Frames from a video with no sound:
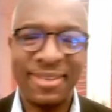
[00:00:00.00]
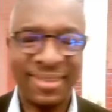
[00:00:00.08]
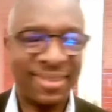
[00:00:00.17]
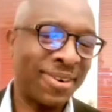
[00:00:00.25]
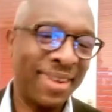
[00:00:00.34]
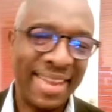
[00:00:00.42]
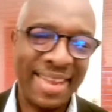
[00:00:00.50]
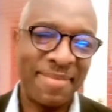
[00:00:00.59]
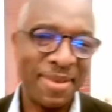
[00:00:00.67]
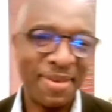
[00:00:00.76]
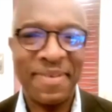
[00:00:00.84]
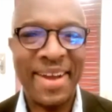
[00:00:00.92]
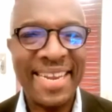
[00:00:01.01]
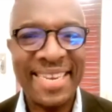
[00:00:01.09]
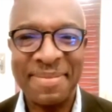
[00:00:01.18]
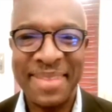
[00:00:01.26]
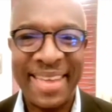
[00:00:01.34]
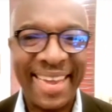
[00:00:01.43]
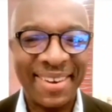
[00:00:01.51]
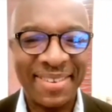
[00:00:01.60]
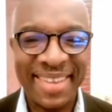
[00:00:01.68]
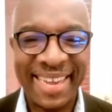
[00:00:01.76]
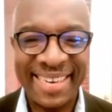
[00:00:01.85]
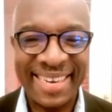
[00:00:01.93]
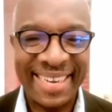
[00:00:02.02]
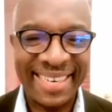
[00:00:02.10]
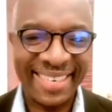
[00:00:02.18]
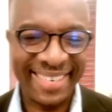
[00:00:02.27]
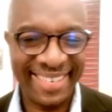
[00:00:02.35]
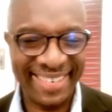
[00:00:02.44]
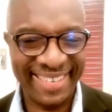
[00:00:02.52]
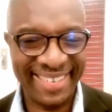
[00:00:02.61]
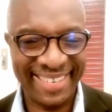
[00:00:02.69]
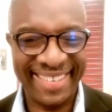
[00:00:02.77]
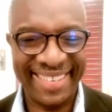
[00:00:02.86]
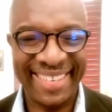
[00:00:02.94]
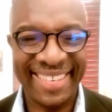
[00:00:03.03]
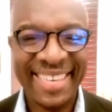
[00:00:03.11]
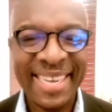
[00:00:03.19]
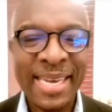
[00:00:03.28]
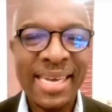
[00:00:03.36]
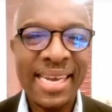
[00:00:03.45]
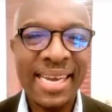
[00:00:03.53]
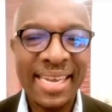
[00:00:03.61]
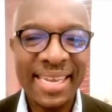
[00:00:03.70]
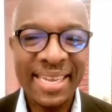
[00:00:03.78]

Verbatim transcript: Google him. You'll find him there on the internet. You know, maybe my new